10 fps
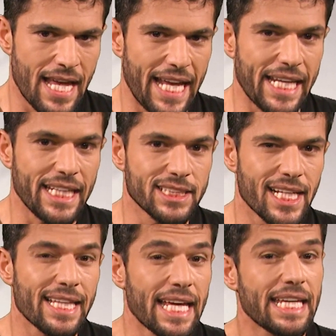And he
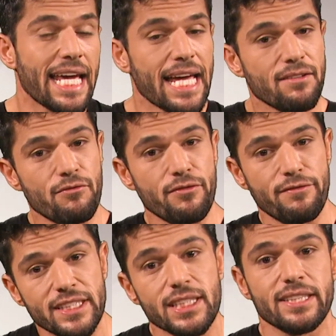said that he had
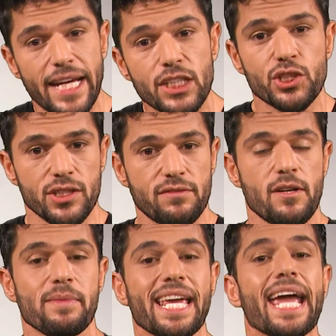visitations
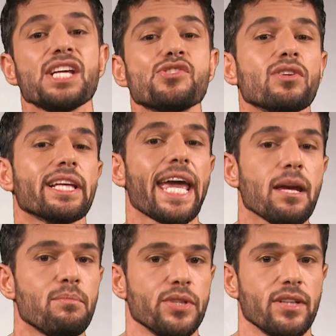from the angel
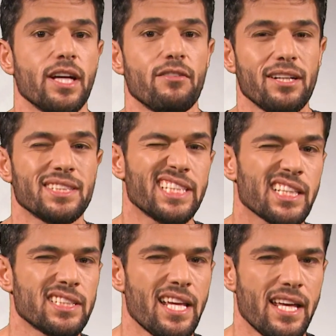Gabriel around
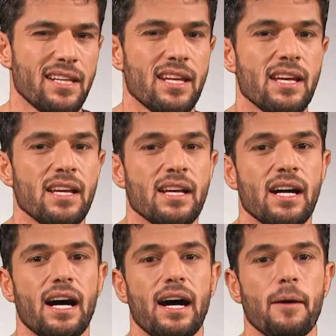610.
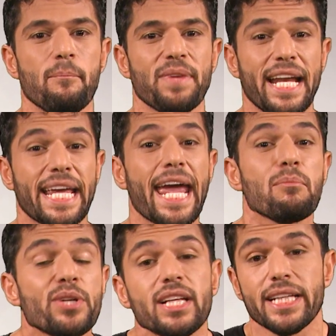And
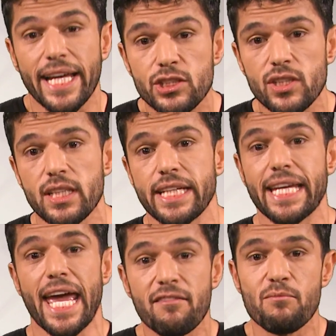Gabriel allegedly
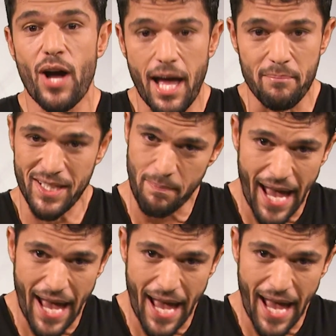gave Muhammad